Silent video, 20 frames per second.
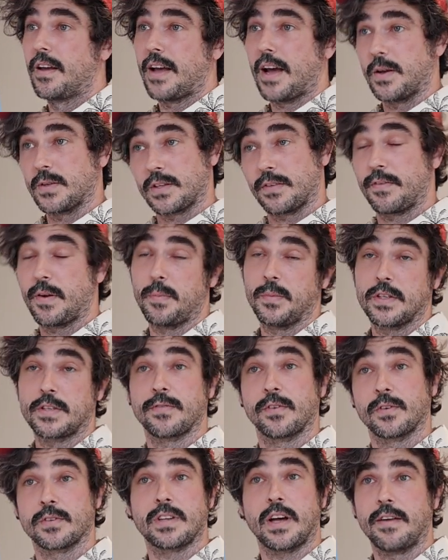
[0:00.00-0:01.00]
Housing Families
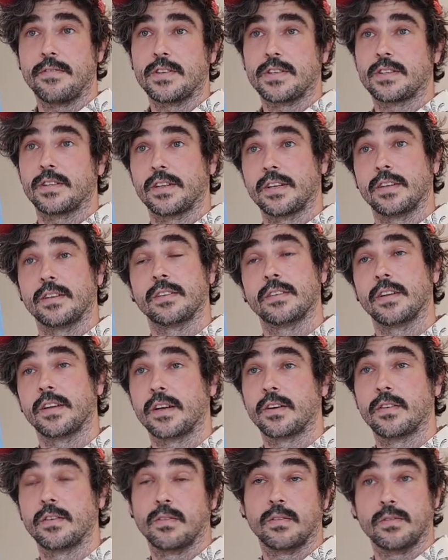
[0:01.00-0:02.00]
First obviously
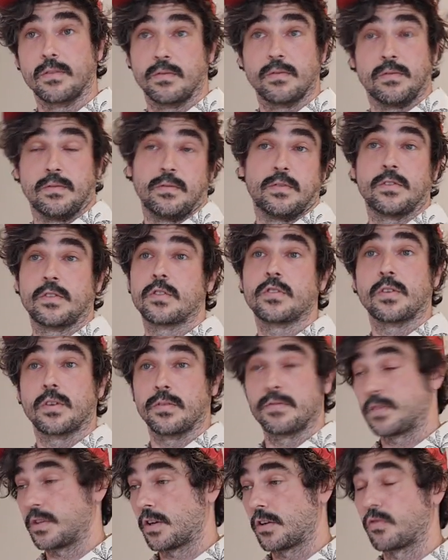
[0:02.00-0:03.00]
like
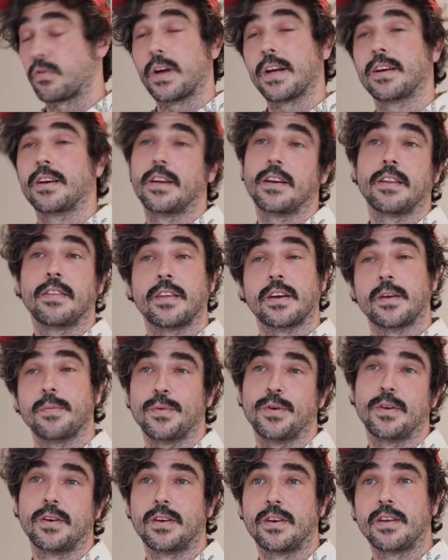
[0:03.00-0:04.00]
serves a great need in the
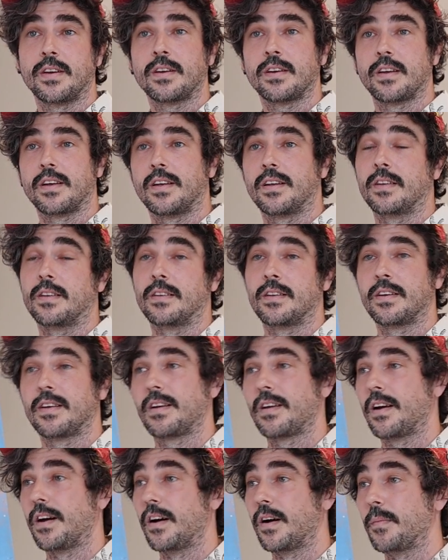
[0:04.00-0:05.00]
community, and
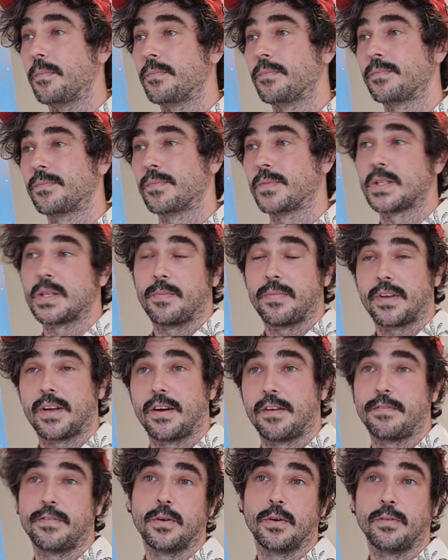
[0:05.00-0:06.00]
something
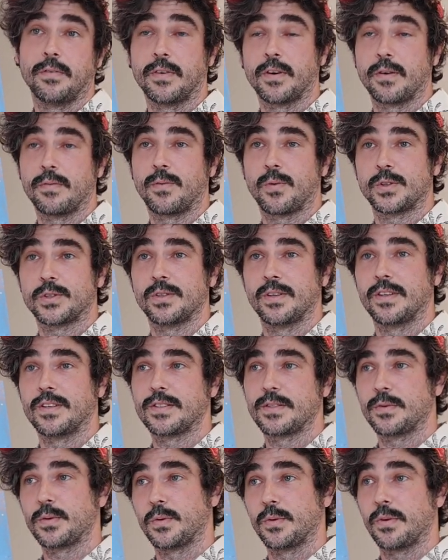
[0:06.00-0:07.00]
I feel very fortunate
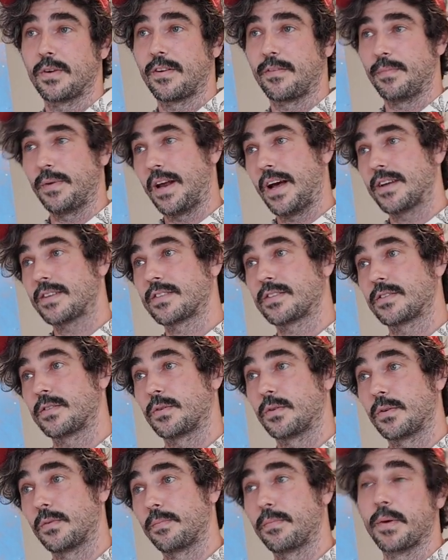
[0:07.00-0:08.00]
to have been
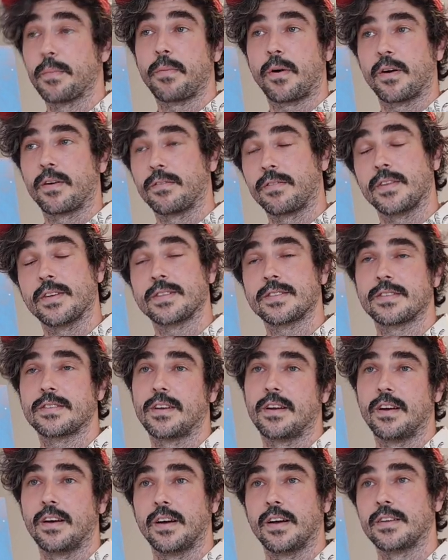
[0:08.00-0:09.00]
asked to be part of
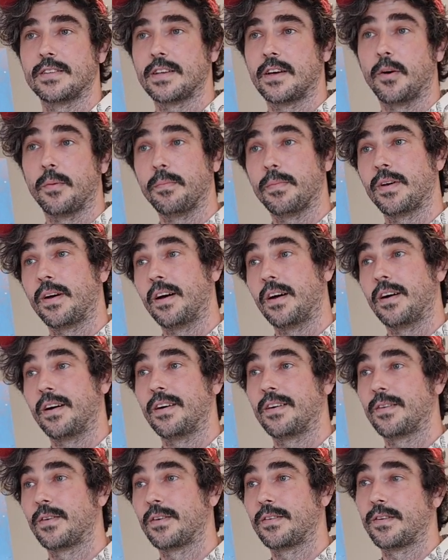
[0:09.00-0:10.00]
this, to
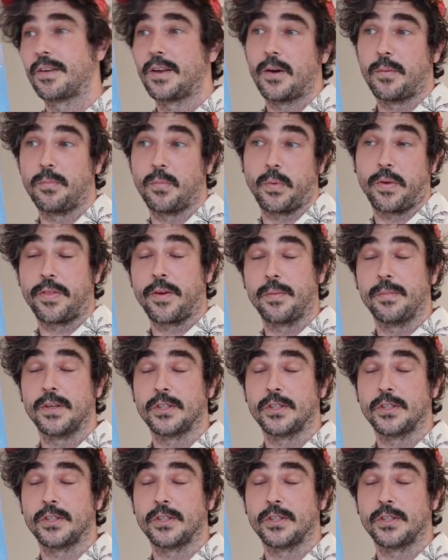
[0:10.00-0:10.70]
help with their